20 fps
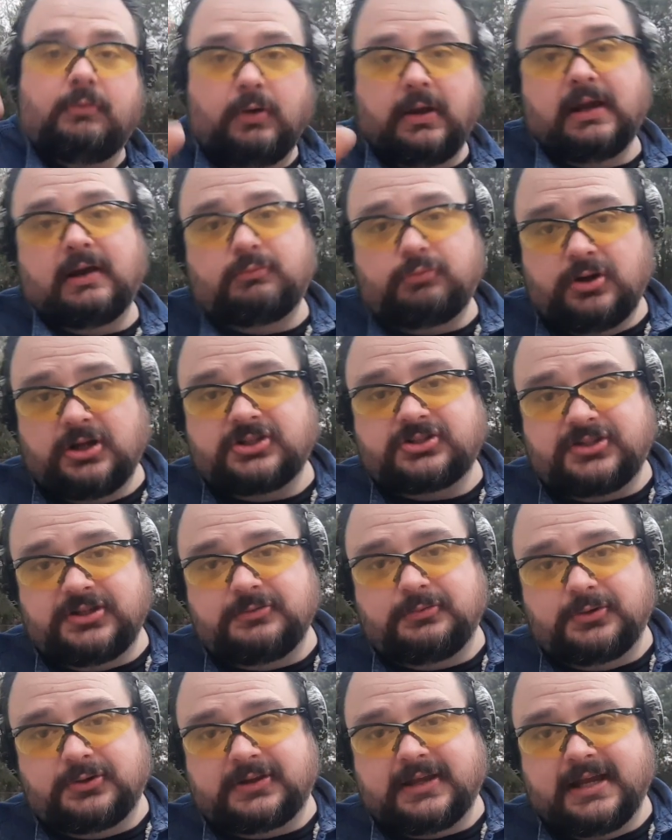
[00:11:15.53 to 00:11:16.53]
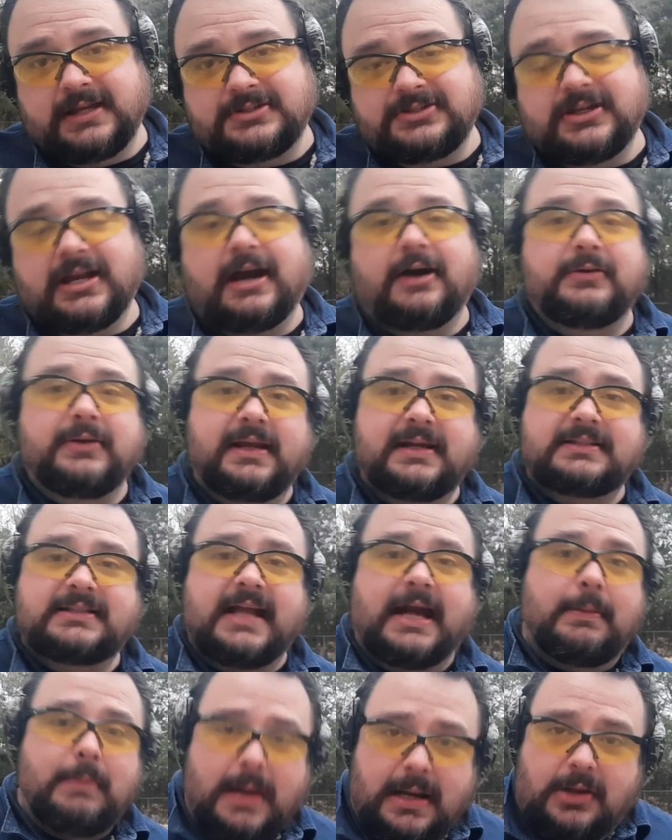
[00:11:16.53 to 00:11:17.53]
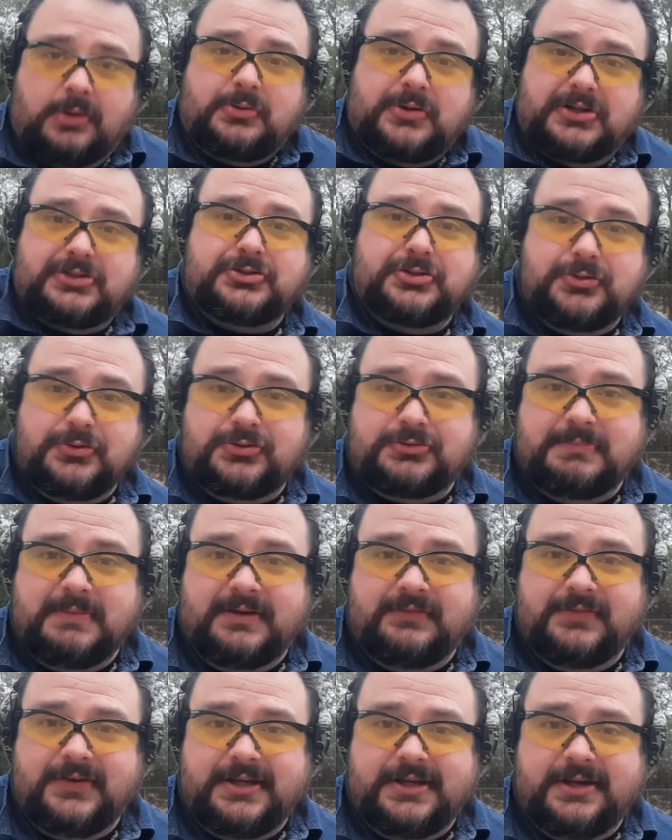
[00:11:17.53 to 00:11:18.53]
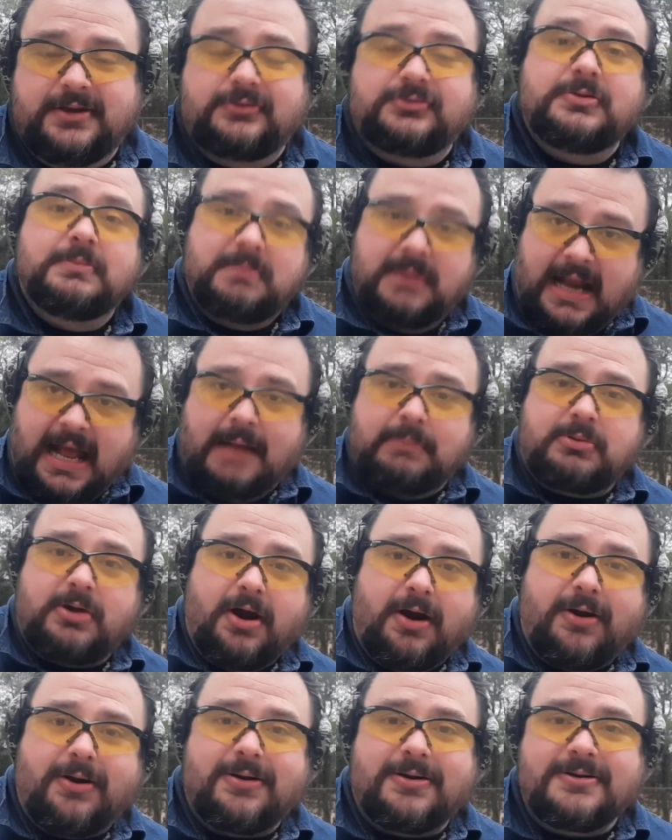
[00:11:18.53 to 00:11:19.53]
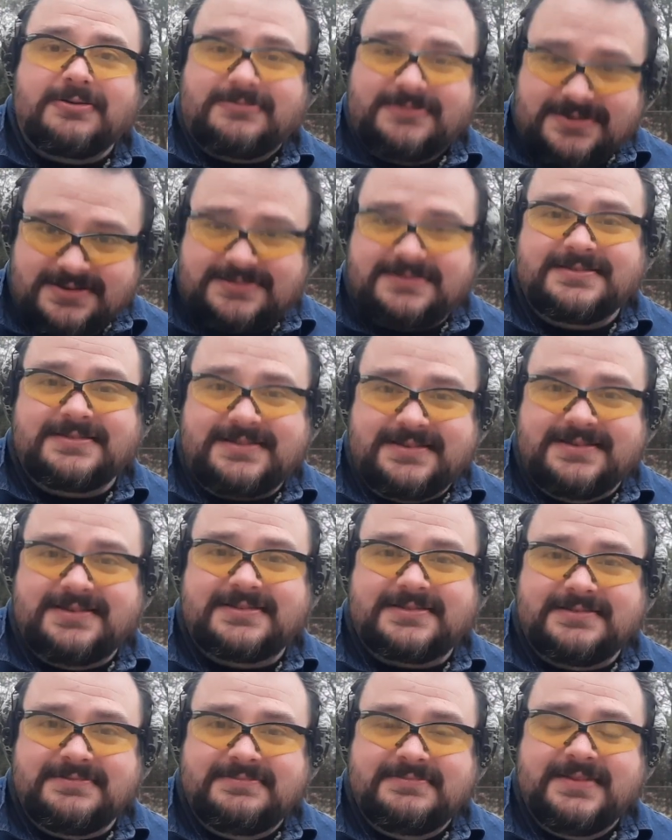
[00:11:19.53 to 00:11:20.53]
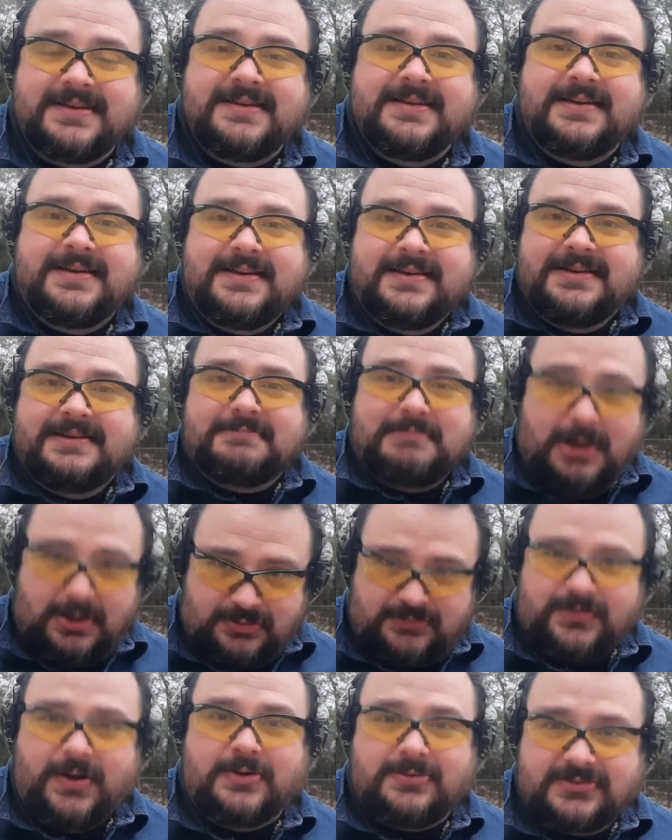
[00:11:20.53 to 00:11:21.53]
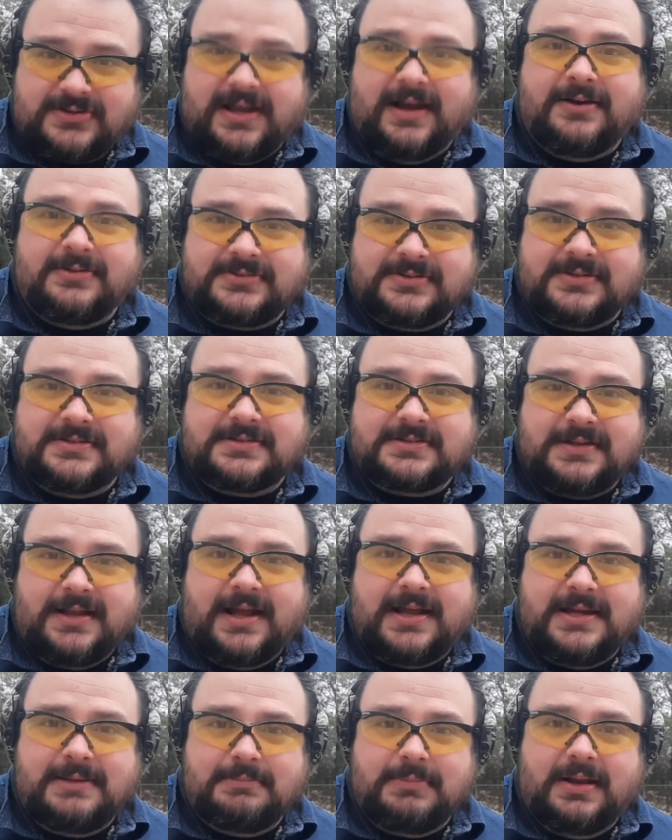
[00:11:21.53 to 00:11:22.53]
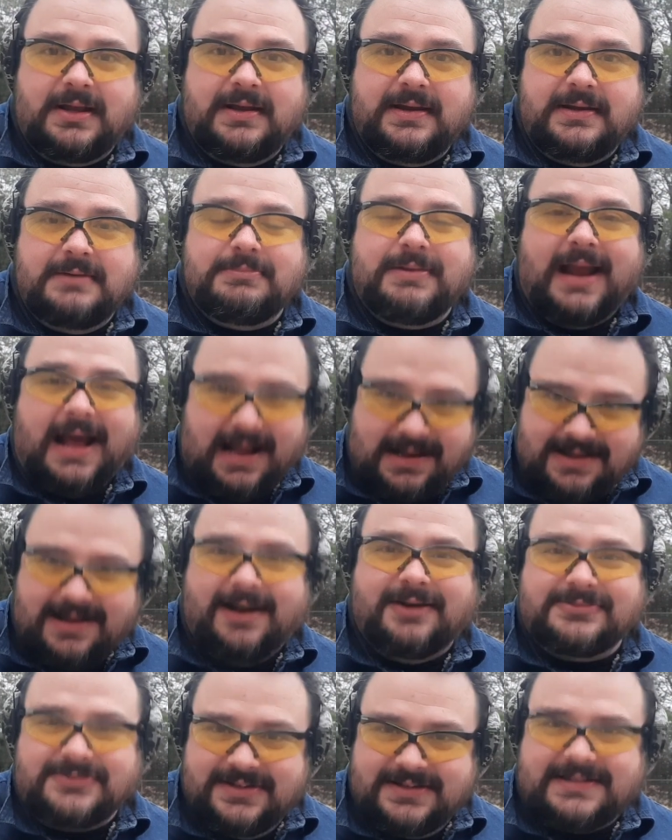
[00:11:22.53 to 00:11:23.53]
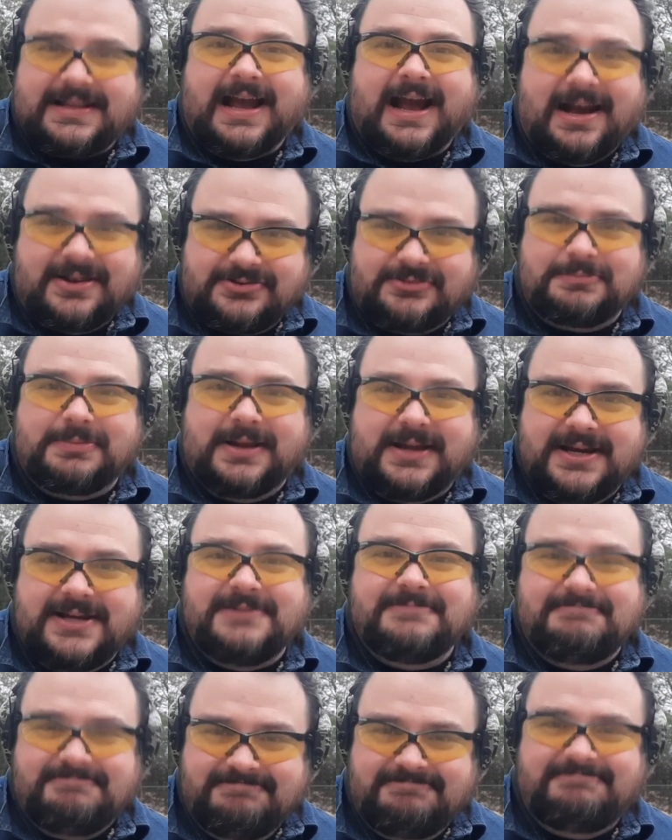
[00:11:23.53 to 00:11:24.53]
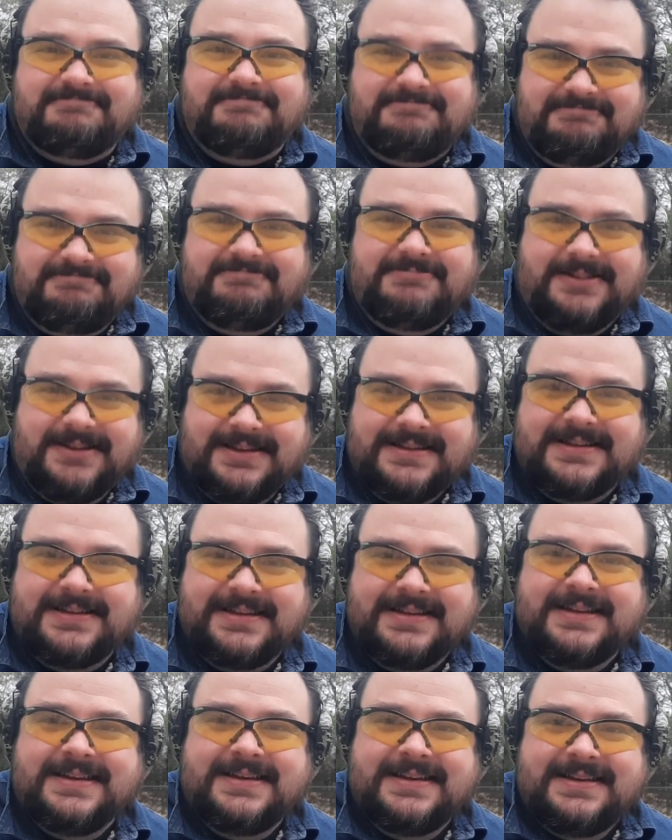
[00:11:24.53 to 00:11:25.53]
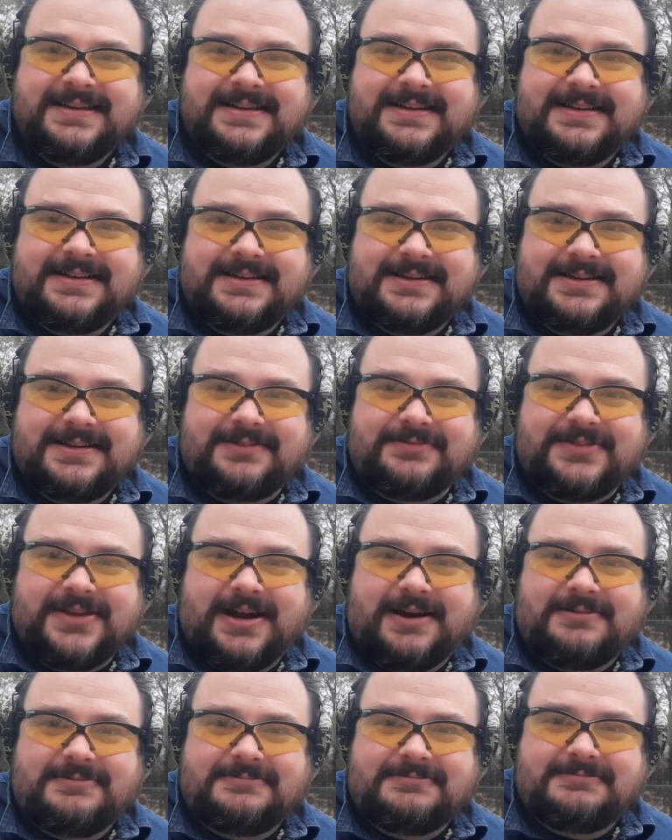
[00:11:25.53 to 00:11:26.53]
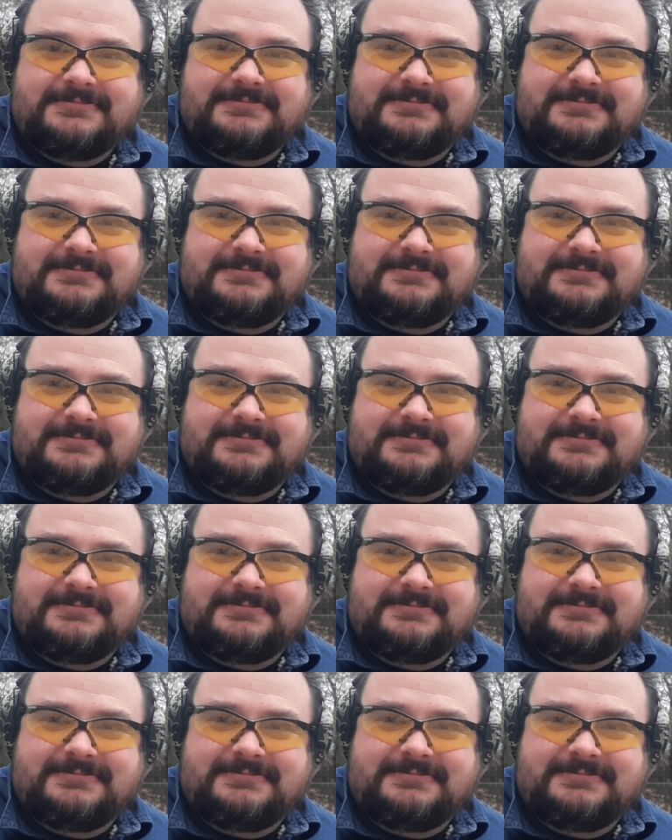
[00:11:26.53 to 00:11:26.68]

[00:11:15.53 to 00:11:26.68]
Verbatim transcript: Well, Rusty will catch y'all next time. I don't get to do as many videos. But I'm Carl, Rusty's cousin. Most folks calls it the sling blade, but I calls it the Kaiser blade. Mm -hmm. Love y'all.